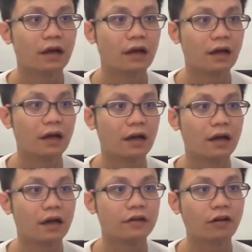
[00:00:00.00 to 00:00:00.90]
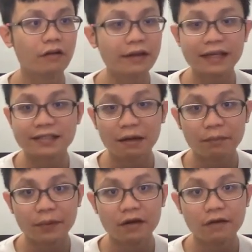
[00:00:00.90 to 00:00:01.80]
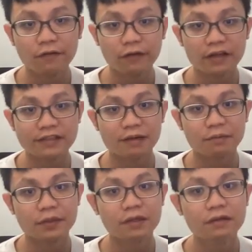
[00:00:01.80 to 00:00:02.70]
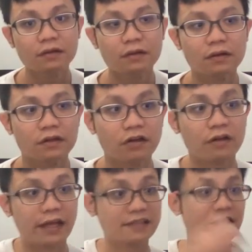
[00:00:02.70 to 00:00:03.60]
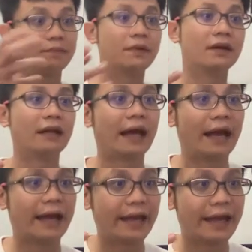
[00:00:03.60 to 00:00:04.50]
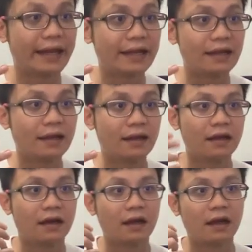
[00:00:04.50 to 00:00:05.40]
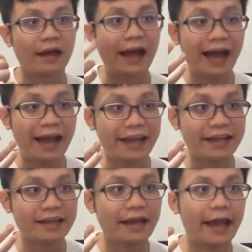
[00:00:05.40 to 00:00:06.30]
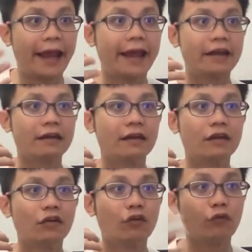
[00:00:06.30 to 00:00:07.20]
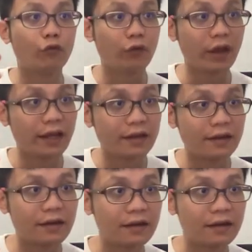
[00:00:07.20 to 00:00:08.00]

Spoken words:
Non-example, for example, non-example like height and weight.